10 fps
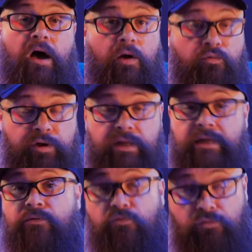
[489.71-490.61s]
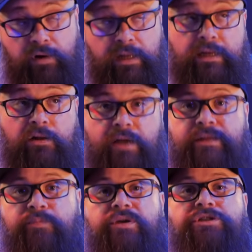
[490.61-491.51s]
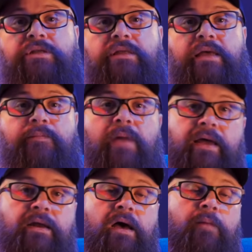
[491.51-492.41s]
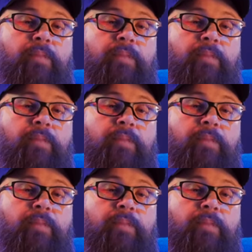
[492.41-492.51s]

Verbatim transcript: I really, really liked the picture that they made,